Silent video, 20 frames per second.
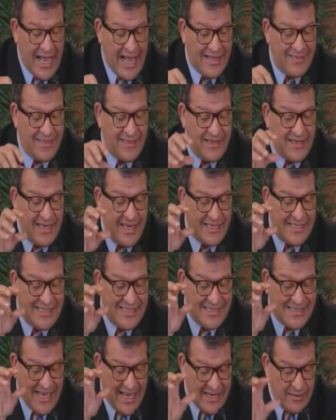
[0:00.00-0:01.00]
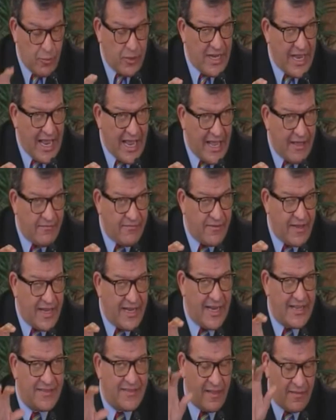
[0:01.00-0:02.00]
at the extent we have
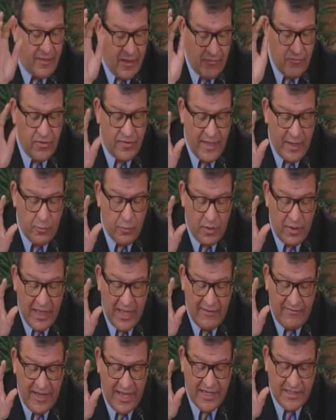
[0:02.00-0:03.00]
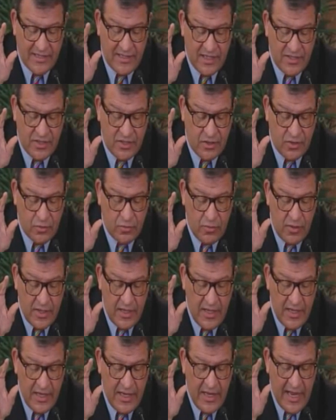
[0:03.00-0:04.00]
and at the level that we'll have access to.
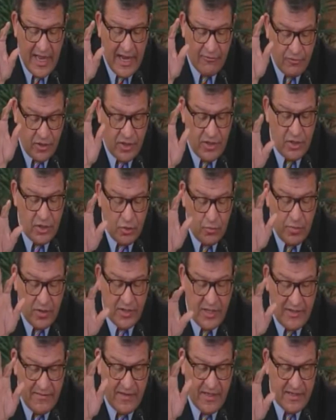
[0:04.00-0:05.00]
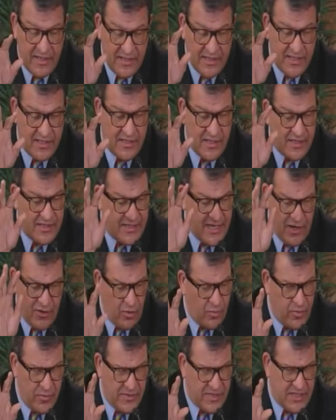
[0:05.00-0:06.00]
I really do believe that this is a
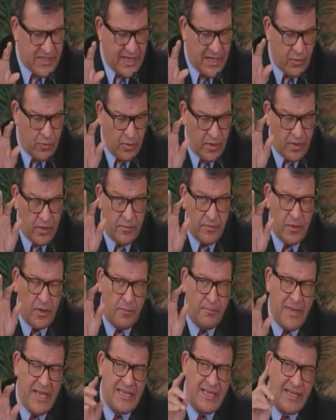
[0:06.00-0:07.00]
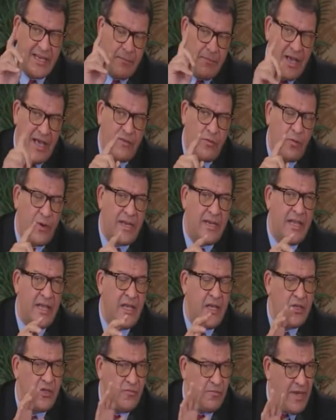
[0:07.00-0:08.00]
terrible mistake we're making. And by the way,
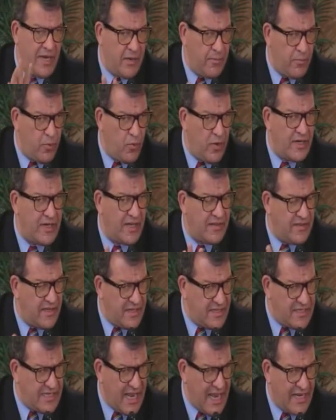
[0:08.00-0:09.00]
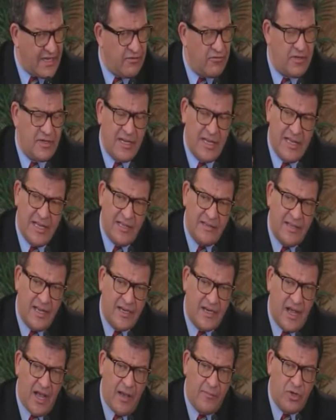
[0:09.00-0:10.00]
you've made a point, and I think it's accurate,
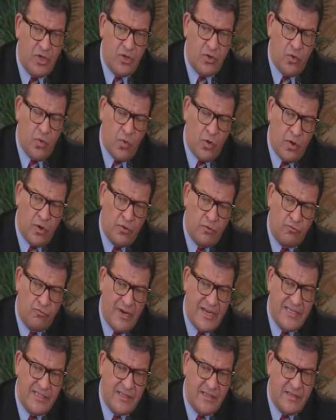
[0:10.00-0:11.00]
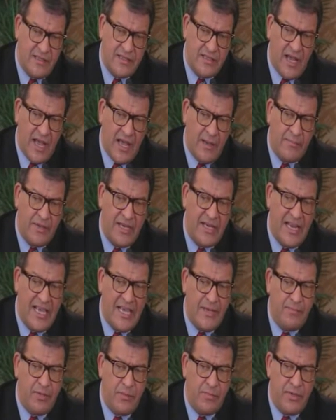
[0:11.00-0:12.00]
that Common Core, Race to the Top, and
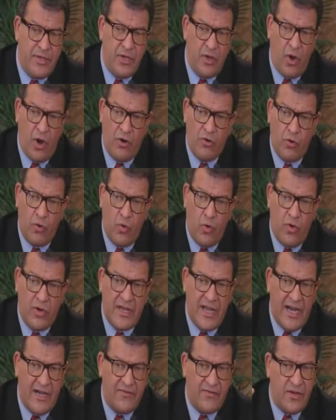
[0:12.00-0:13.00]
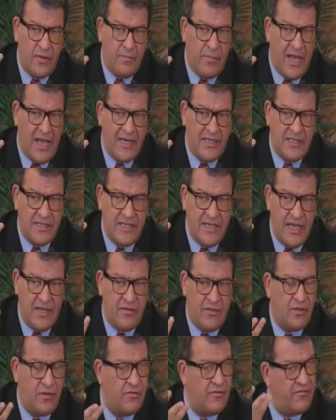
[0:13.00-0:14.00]
APPR are all kind of combined
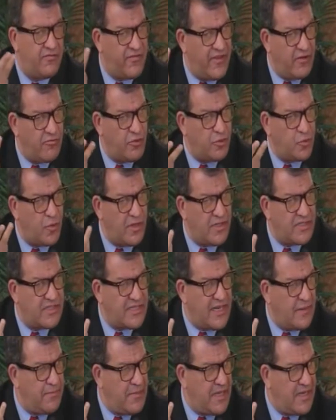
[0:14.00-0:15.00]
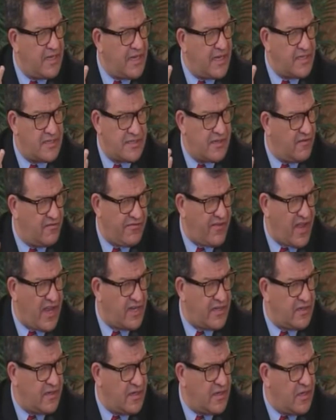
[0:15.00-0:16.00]
together. There are federal as well as state mandates.
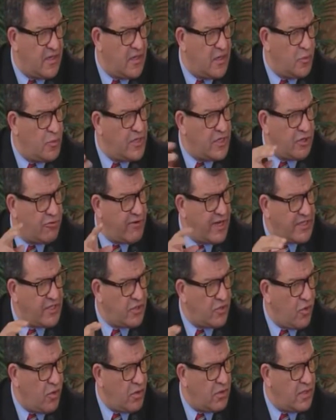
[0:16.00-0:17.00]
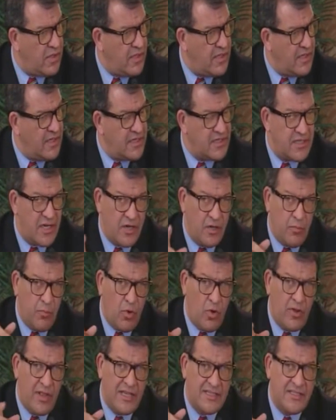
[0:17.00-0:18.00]
Fine, we correct it all. Senator
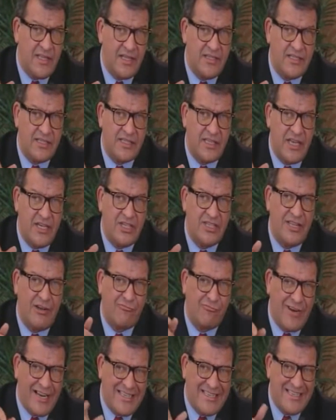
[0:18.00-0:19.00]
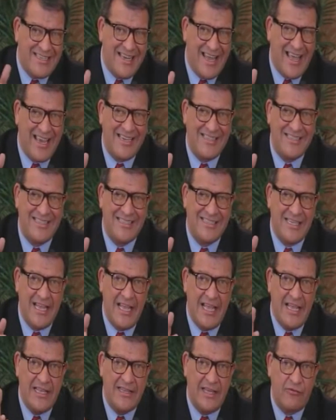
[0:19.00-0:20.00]
Ball has legislation that recognizes
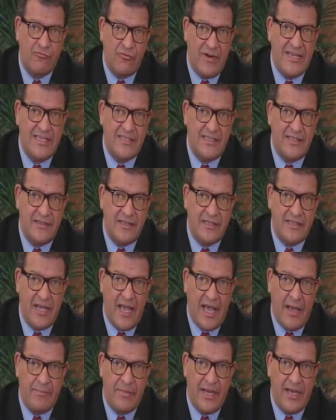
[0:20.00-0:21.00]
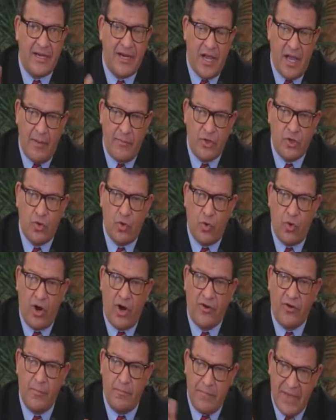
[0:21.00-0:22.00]
that Race to the Top and Common Core
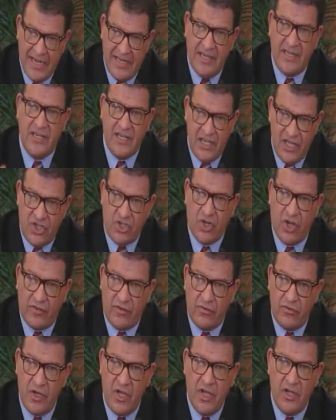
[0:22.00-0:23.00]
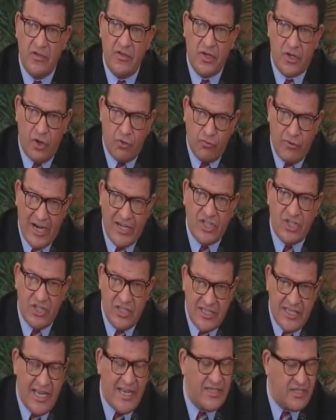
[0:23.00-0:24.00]
are embedded in each other. The
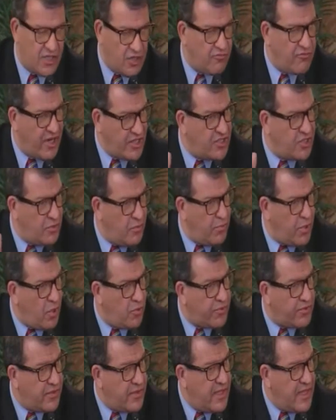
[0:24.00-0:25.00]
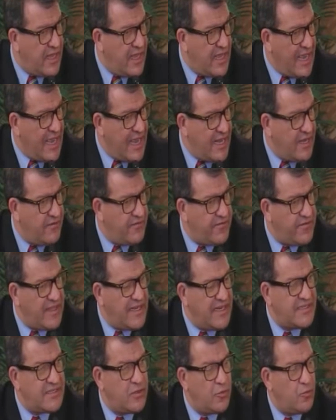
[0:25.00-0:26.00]
correction takes correction in both. And if
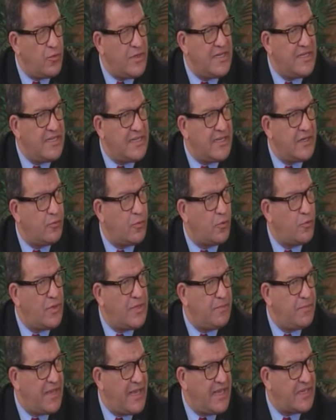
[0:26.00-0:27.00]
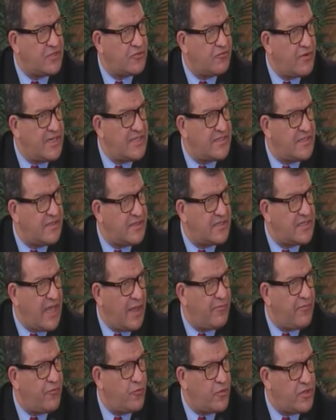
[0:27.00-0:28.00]
things that we did when we passed Race to the
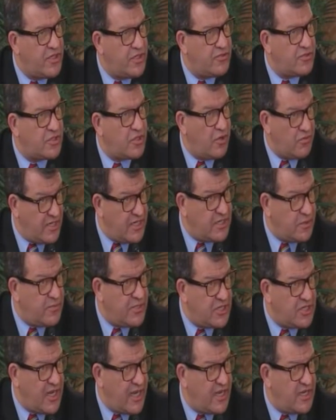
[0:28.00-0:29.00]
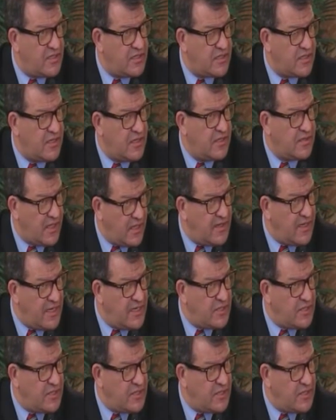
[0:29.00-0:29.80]
Top 4 years ago need to be changed, then they